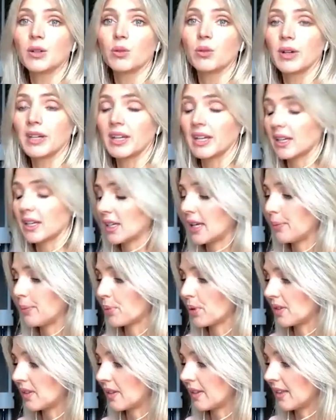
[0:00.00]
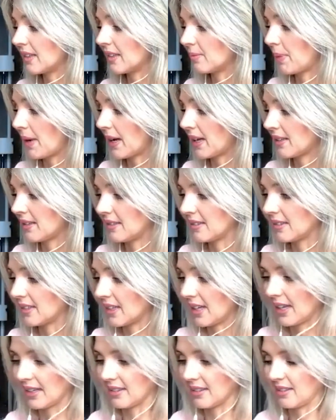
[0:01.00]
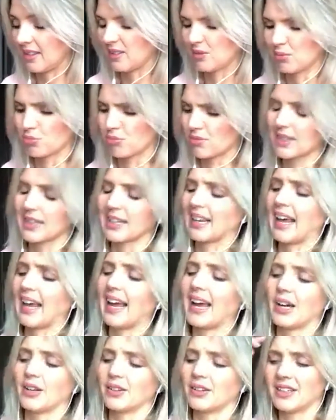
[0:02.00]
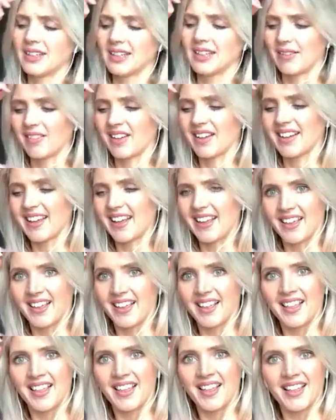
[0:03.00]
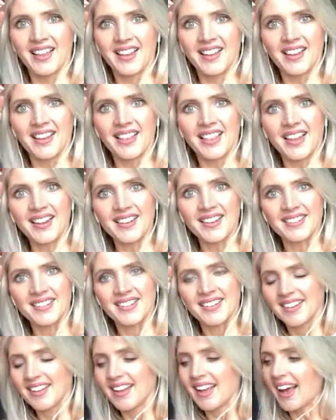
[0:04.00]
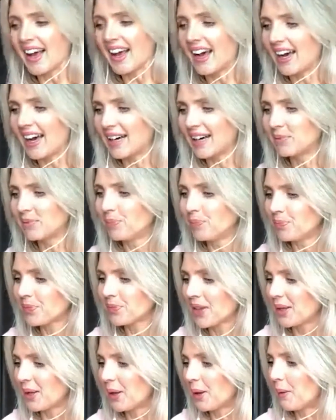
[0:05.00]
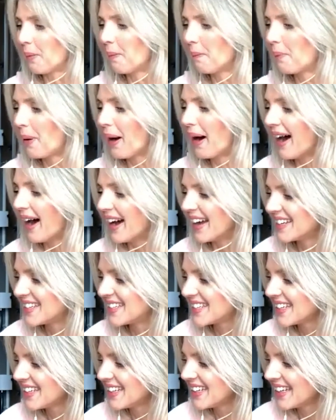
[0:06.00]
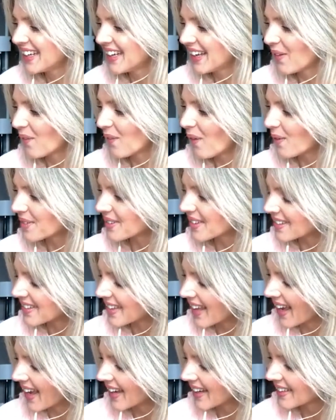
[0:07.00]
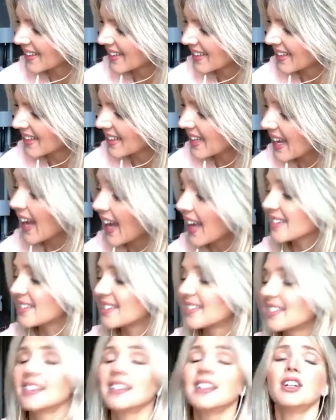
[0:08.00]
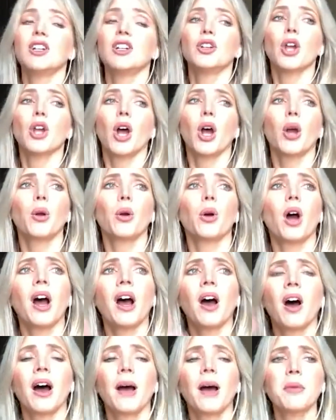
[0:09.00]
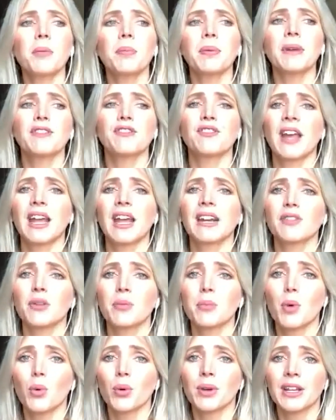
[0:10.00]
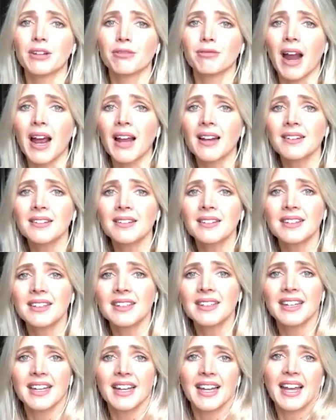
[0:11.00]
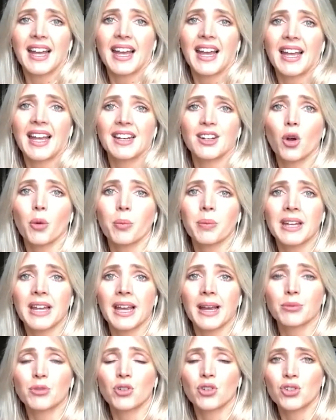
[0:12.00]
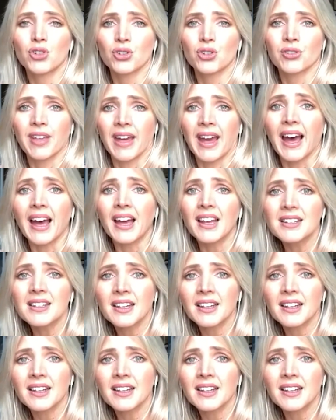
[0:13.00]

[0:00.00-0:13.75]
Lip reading: where you keep pressing these buttons and it's really loud. I'm like, yeah, thanks. But what was I saying? Yes. No, I'm a big fan of a morning run, and not being able to do that.